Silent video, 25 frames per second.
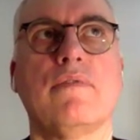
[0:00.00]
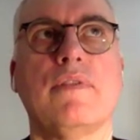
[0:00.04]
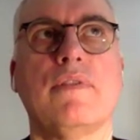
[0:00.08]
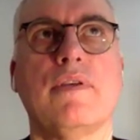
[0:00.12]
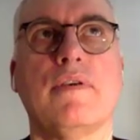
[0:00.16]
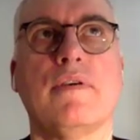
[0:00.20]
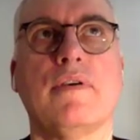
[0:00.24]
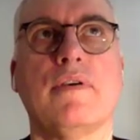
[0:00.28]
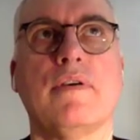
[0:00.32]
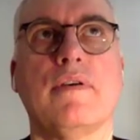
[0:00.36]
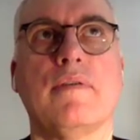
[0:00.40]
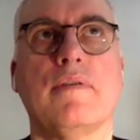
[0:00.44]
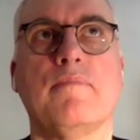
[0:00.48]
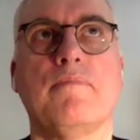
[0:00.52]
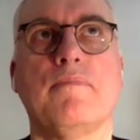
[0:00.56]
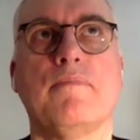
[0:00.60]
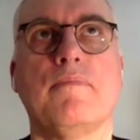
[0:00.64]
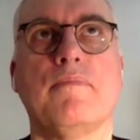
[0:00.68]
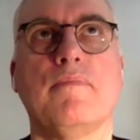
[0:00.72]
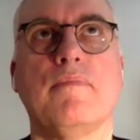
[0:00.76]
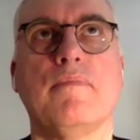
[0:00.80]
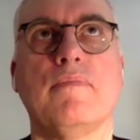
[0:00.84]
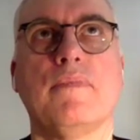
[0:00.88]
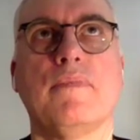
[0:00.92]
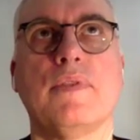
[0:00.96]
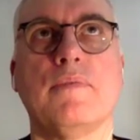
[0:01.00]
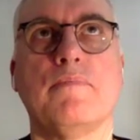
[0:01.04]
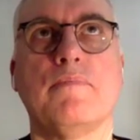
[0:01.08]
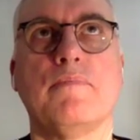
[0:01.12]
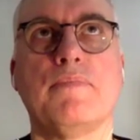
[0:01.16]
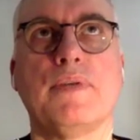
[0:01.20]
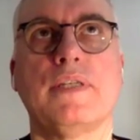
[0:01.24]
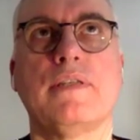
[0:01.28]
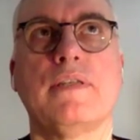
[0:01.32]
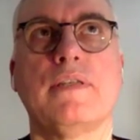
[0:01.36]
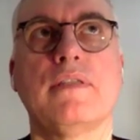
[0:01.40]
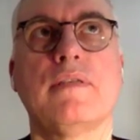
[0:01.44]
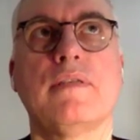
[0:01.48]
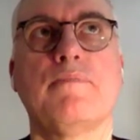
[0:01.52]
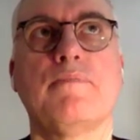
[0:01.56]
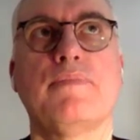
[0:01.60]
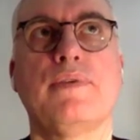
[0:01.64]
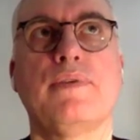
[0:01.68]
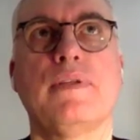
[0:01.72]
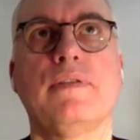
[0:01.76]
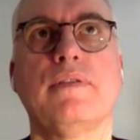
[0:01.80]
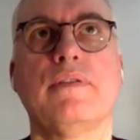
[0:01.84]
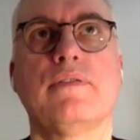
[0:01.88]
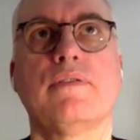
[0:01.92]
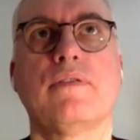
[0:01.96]
the
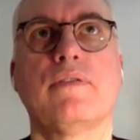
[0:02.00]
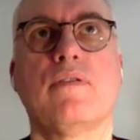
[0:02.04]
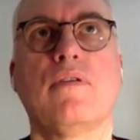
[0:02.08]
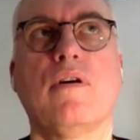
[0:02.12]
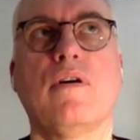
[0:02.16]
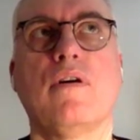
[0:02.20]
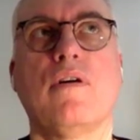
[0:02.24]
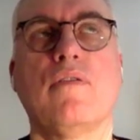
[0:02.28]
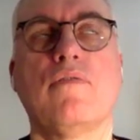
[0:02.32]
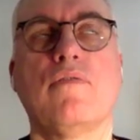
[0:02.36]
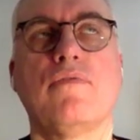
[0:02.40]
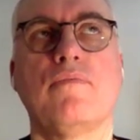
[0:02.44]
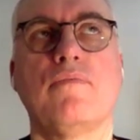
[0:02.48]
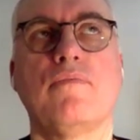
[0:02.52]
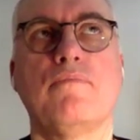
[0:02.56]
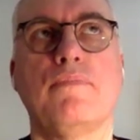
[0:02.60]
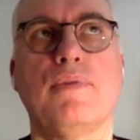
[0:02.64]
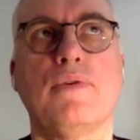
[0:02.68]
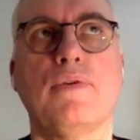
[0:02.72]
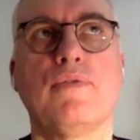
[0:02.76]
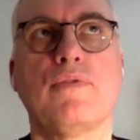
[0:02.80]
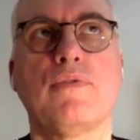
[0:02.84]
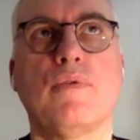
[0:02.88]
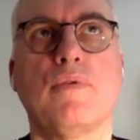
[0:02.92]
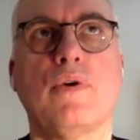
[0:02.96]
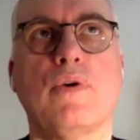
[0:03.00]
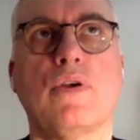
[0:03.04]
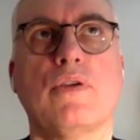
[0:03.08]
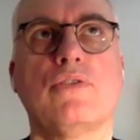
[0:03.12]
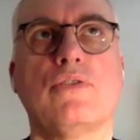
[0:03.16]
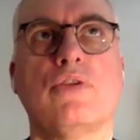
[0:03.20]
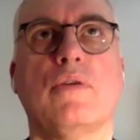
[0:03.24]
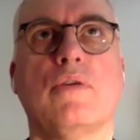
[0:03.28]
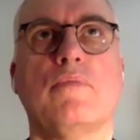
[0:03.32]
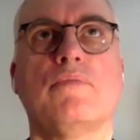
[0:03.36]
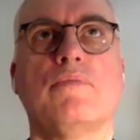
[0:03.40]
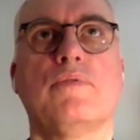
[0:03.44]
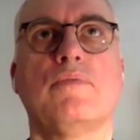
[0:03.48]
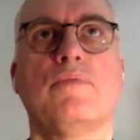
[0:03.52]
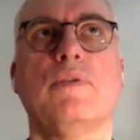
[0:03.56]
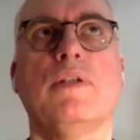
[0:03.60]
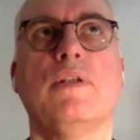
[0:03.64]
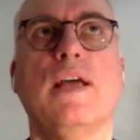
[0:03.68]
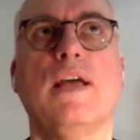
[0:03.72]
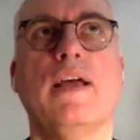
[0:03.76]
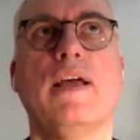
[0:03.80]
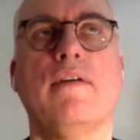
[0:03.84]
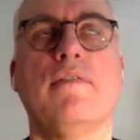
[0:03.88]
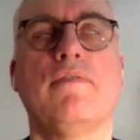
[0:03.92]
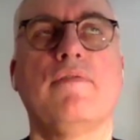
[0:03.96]
participants of both workshops will
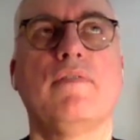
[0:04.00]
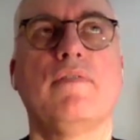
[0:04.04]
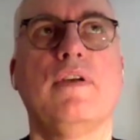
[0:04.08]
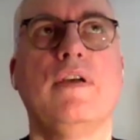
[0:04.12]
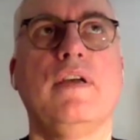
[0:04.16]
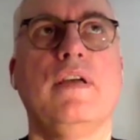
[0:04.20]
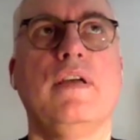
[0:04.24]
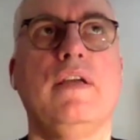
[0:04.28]
have